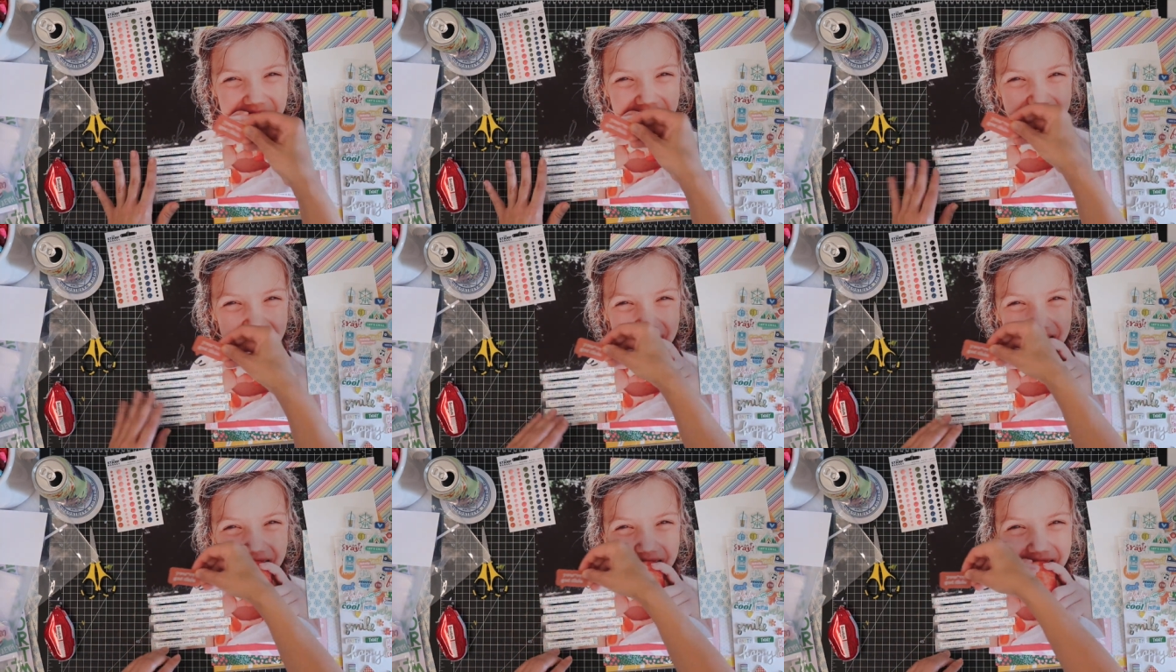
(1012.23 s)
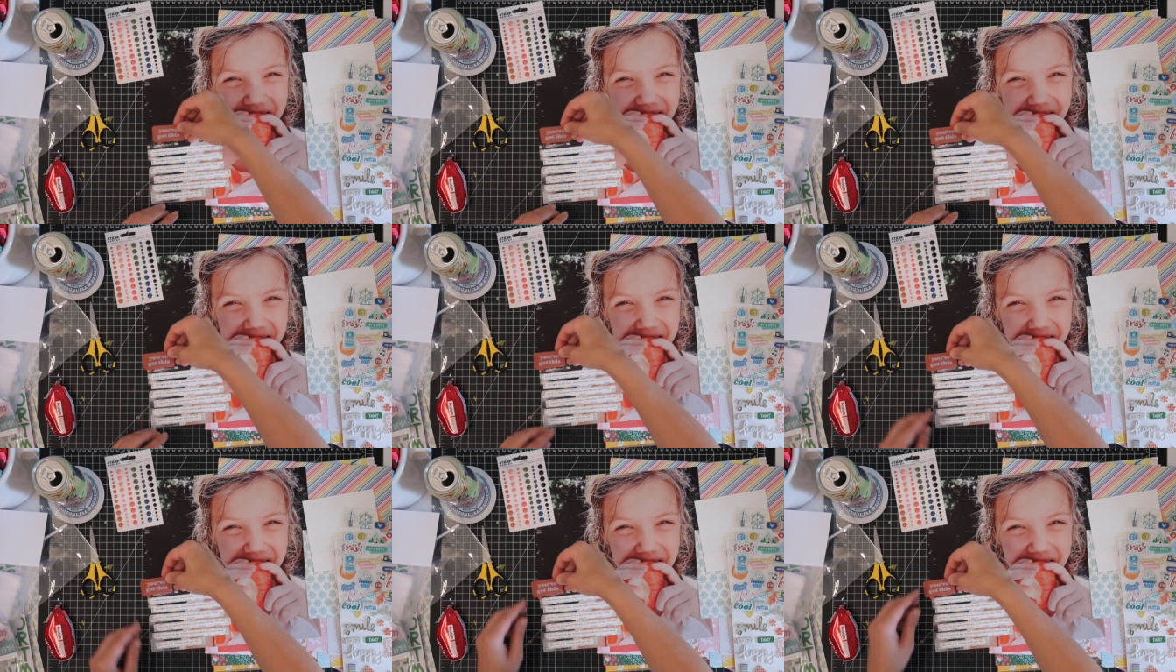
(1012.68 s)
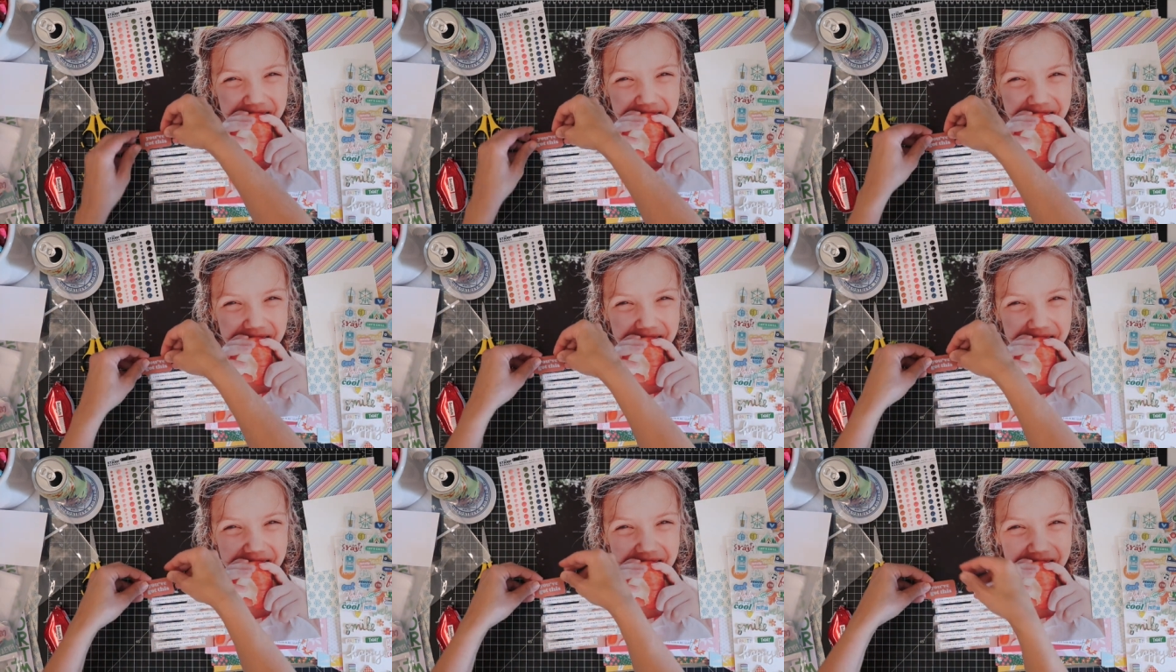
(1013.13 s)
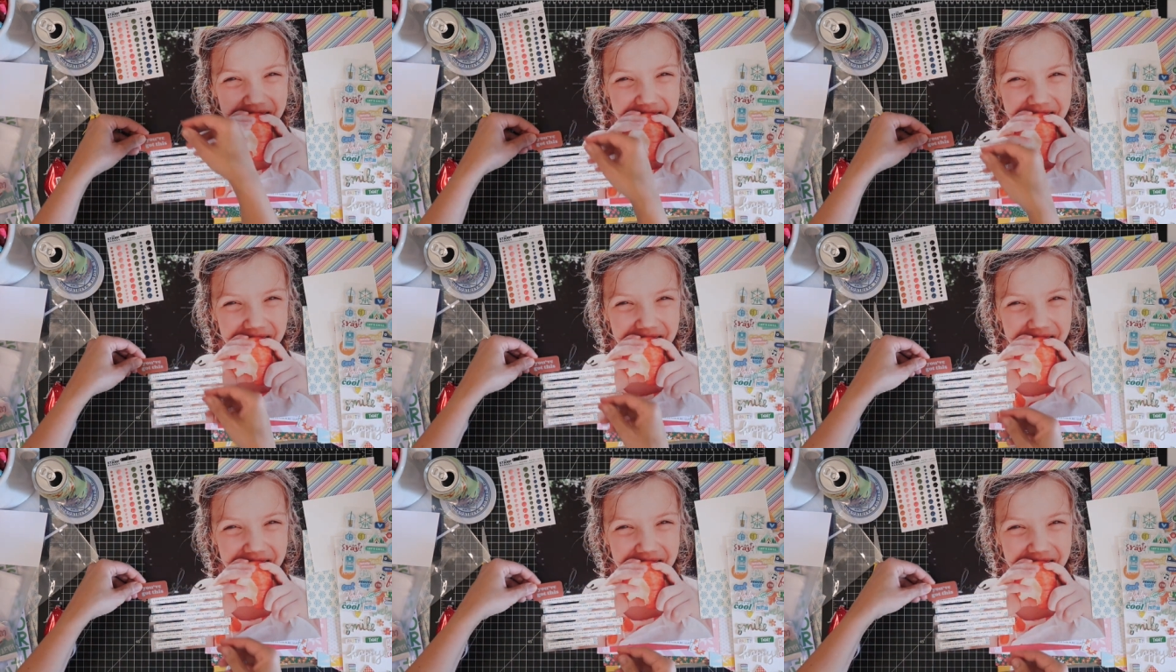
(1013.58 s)
but it would be a really
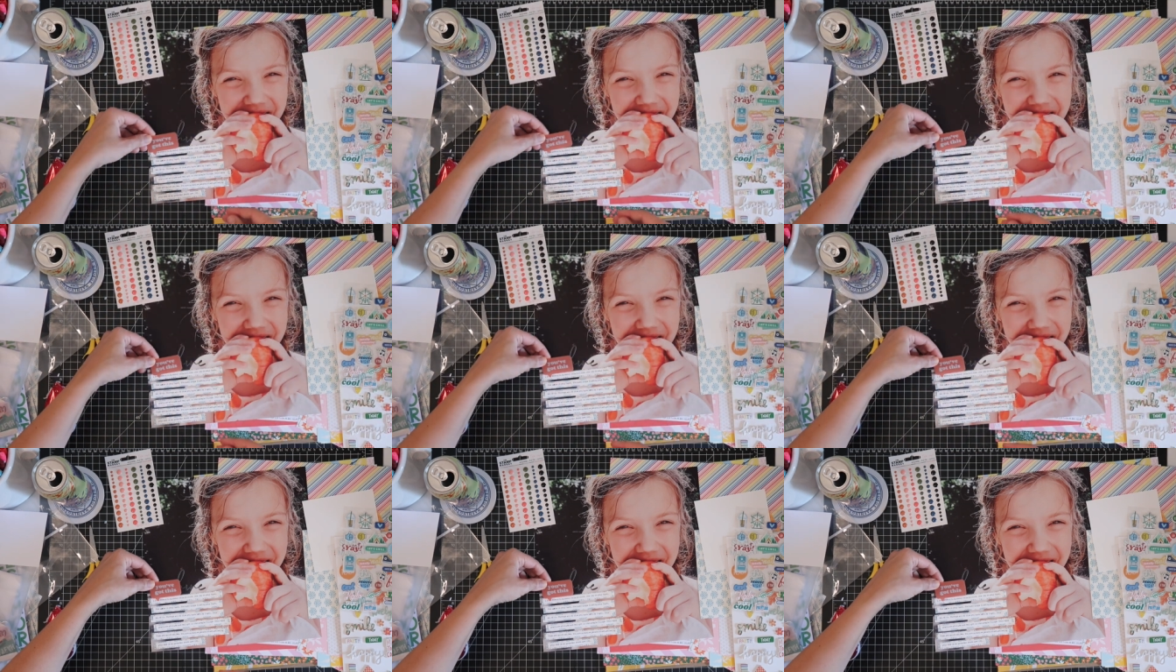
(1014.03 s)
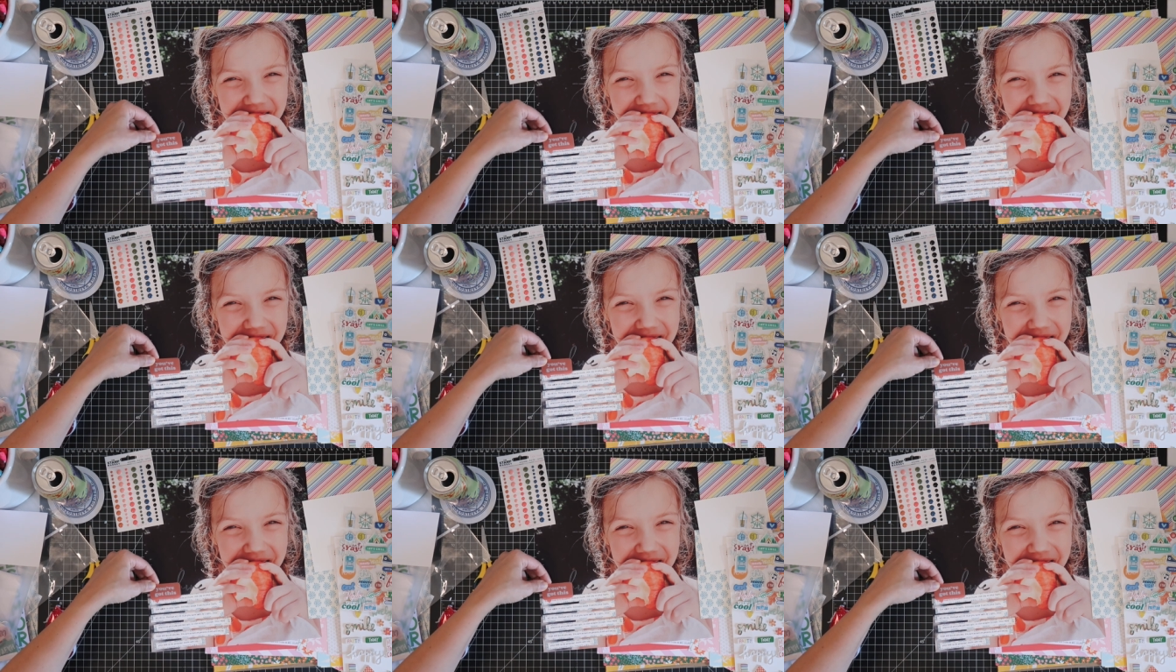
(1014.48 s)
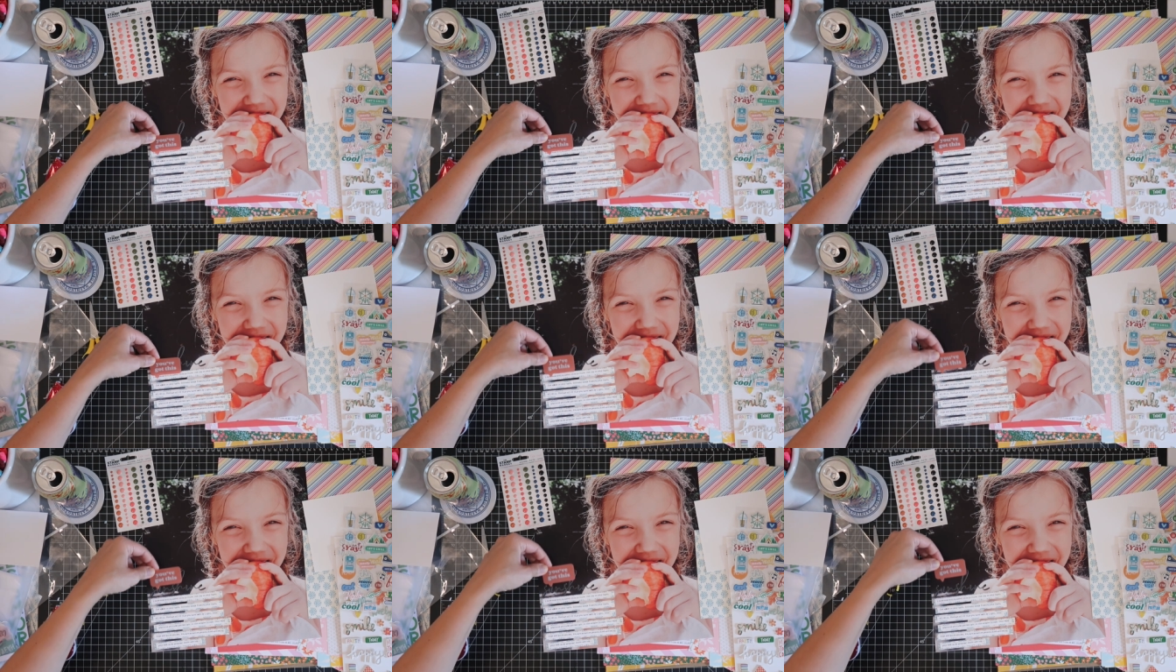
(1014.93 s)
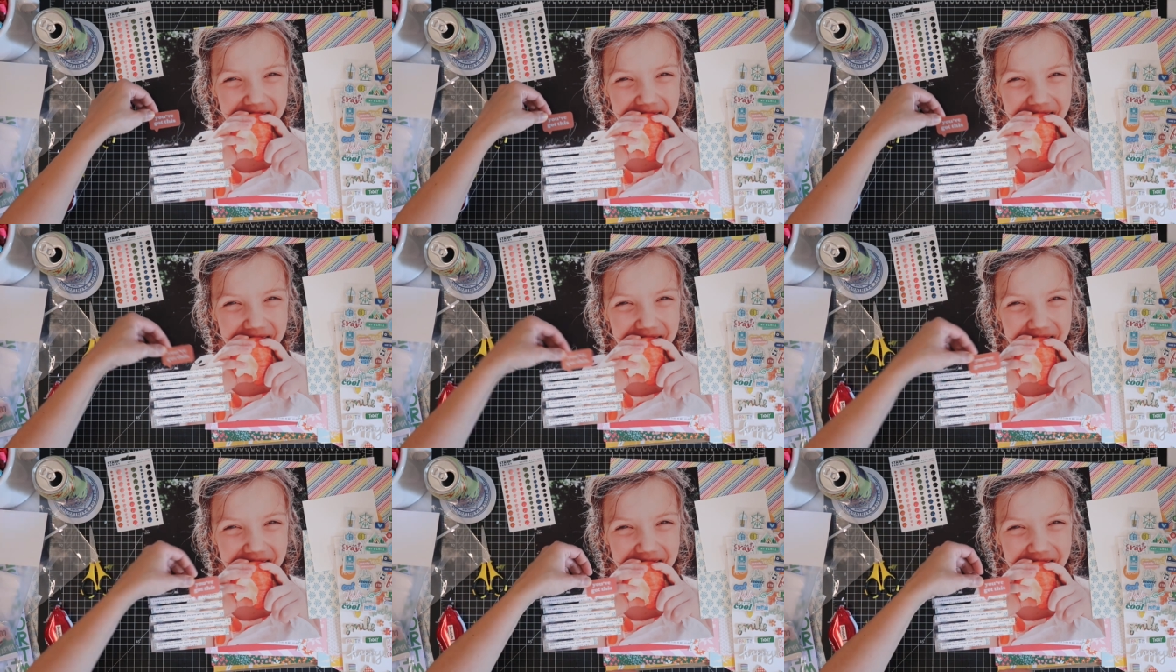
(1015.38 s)
fun
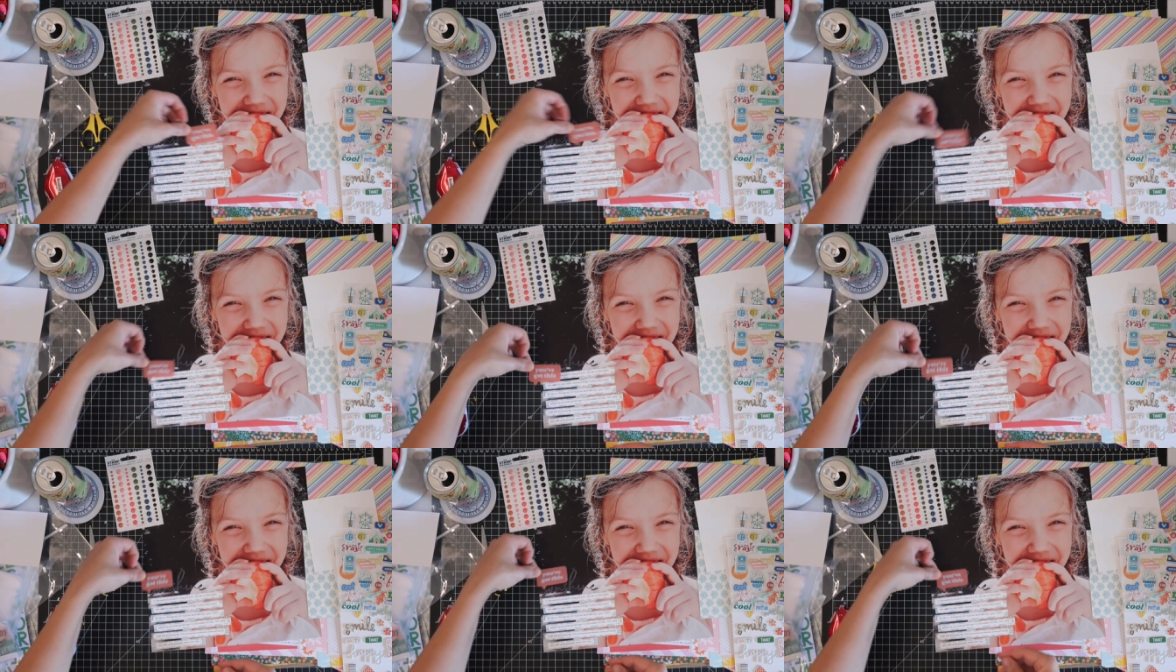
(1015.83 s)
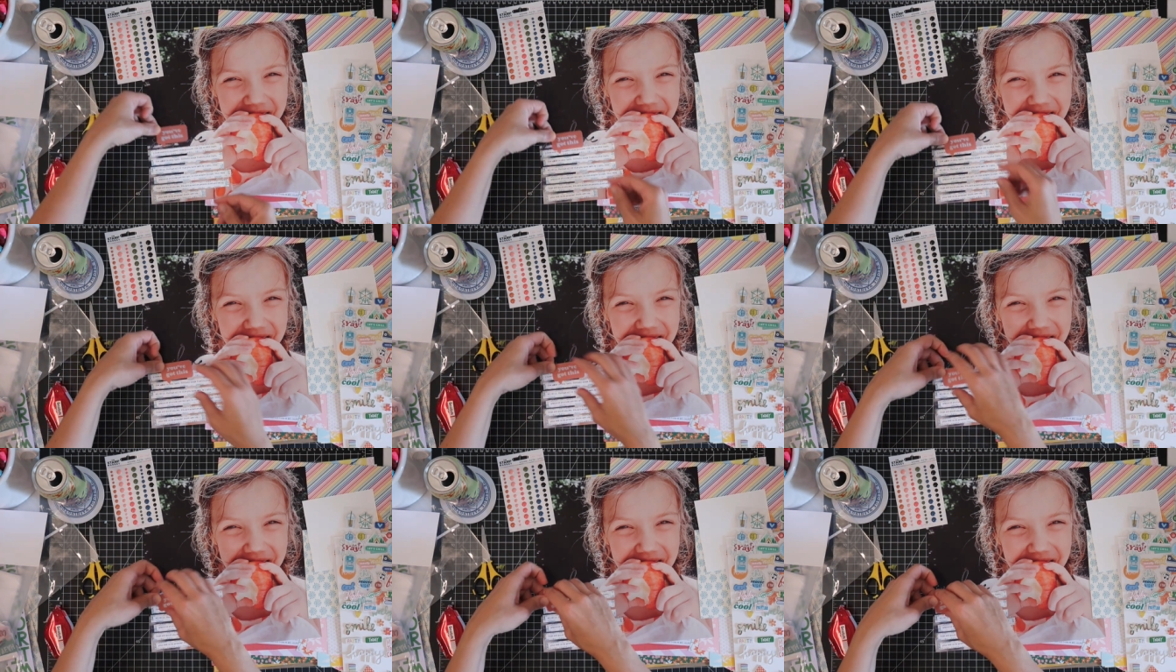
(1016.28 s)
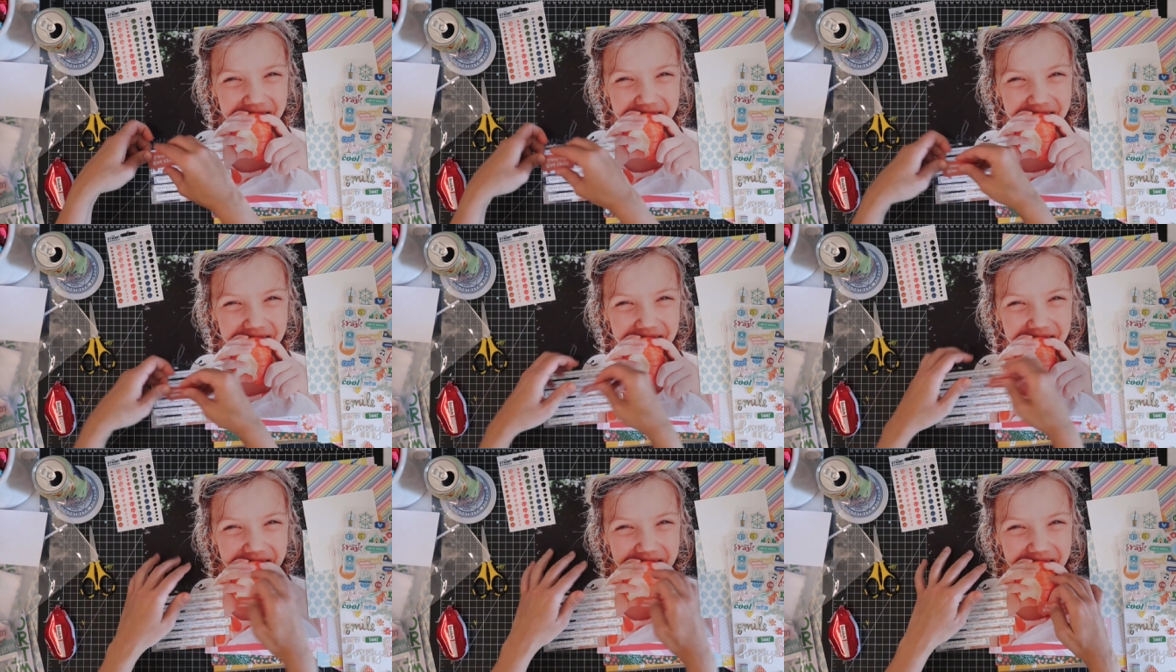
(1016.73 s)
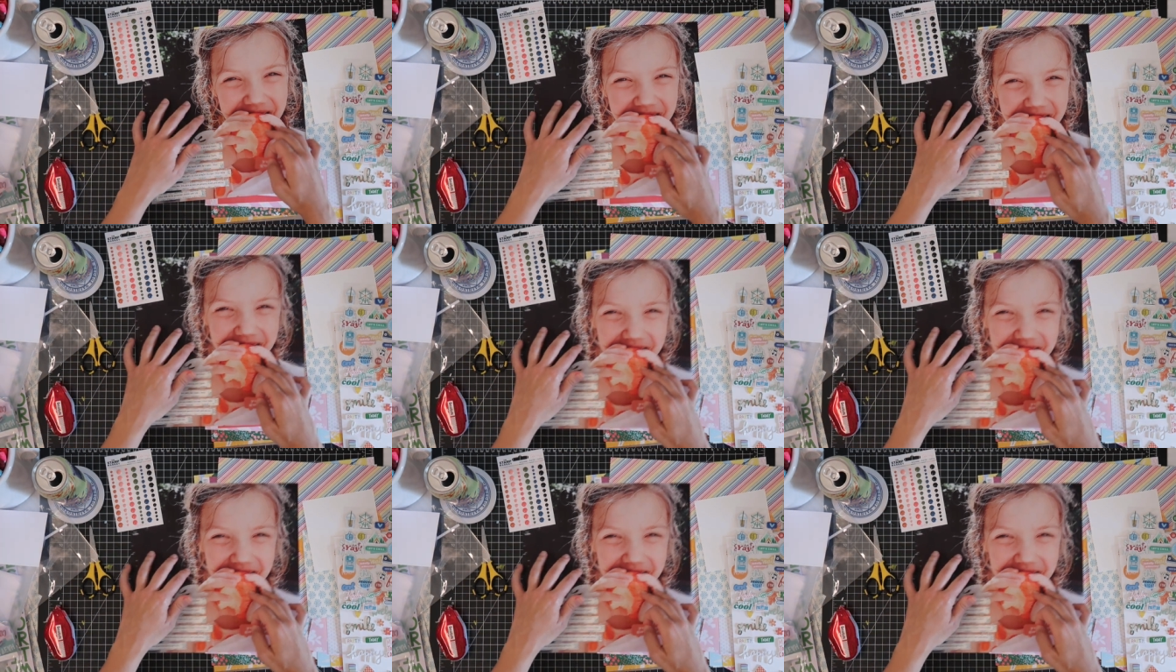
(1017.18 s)
way to do a title. Or